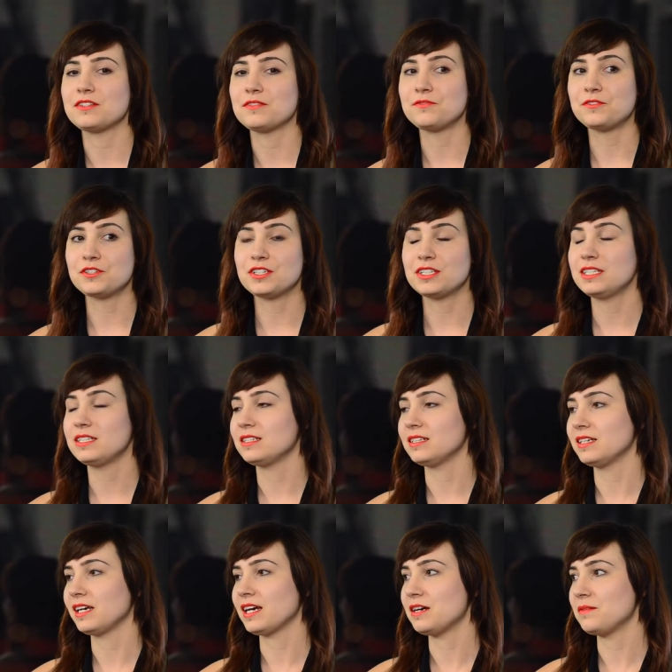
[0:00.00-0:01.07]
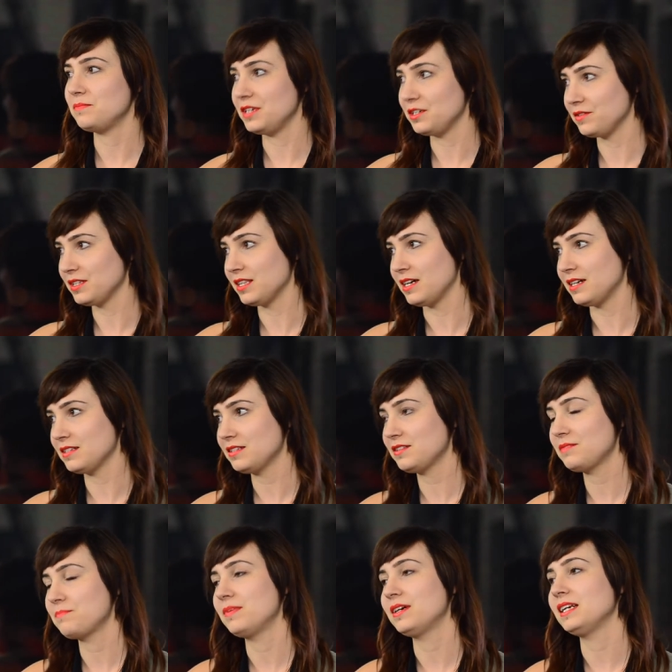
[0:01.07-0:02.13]
because unfortunately Dylan can't be with
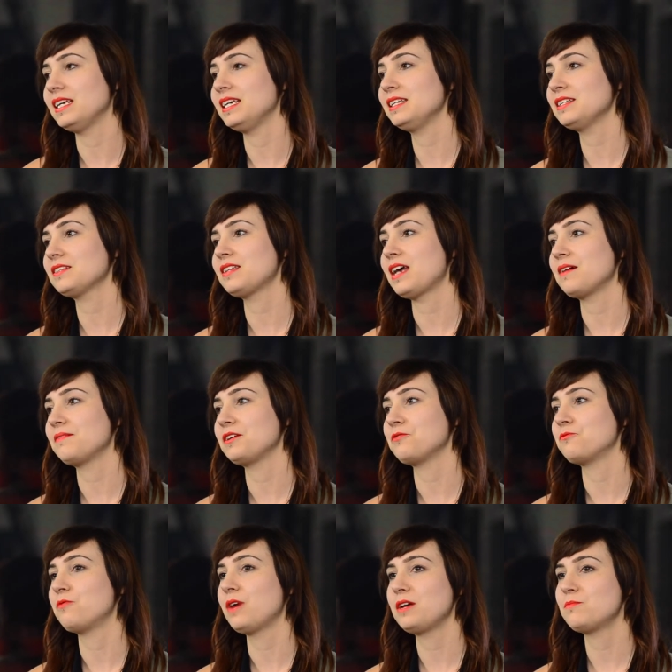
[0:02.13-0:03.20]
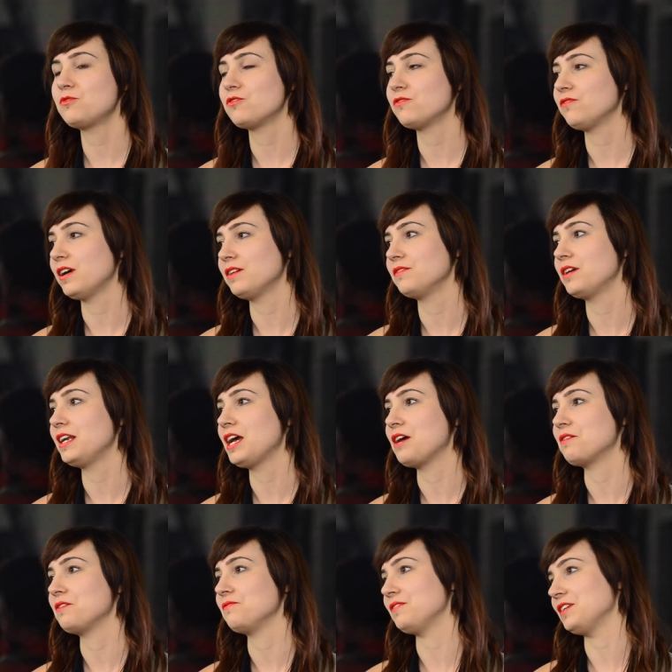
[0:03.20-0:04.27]
us, but he is mm. having way more fun right
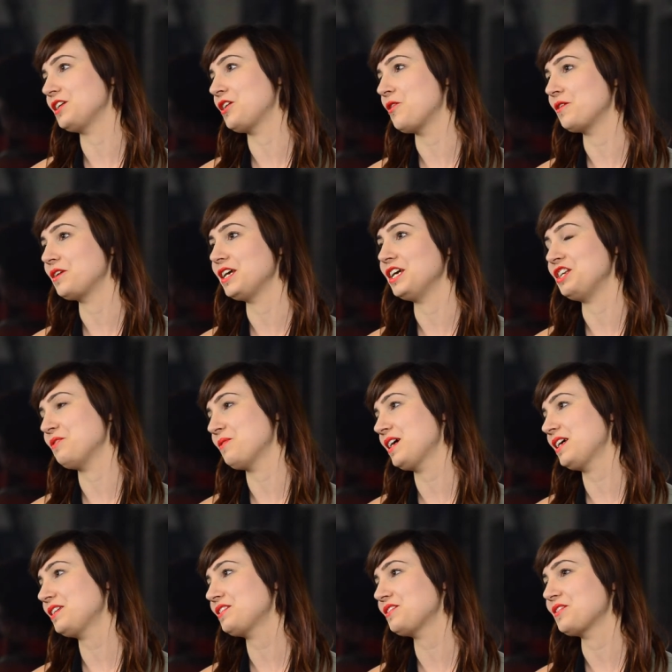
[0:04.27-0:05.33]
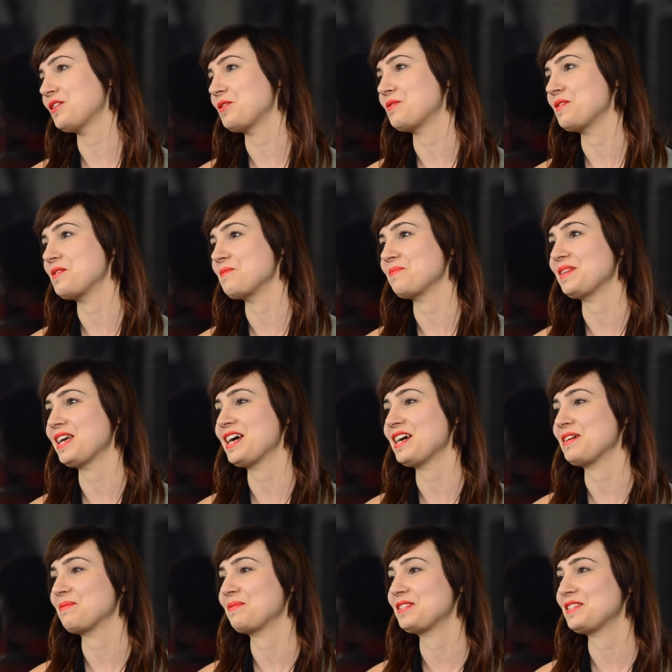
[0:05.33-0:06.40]
now at VidCon anyway. So um,
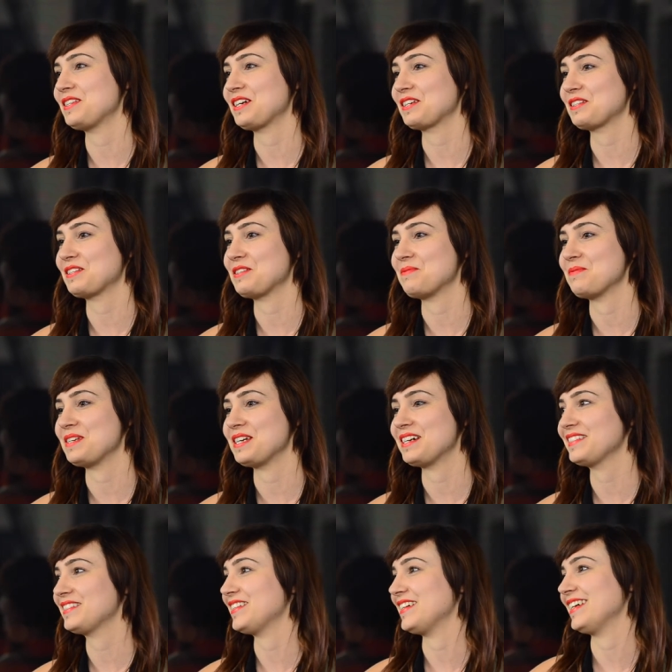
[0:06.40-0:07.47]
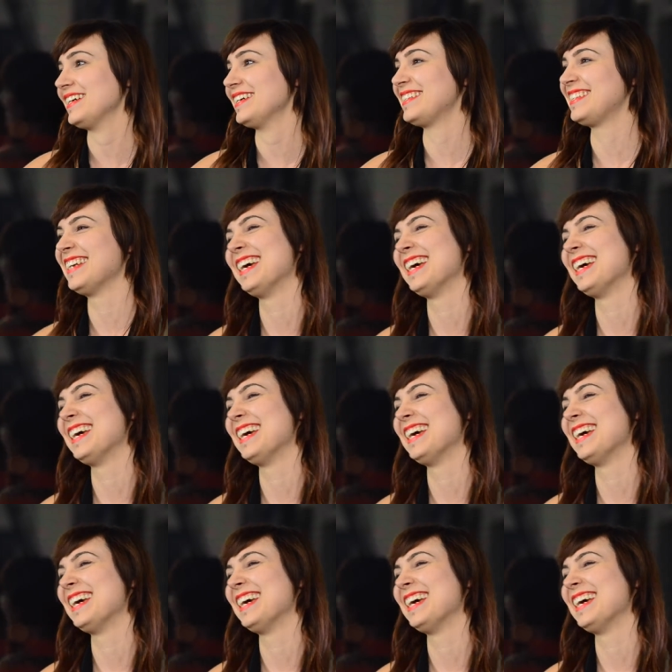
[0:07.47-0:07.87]
yeah, sucks to be us, I guess.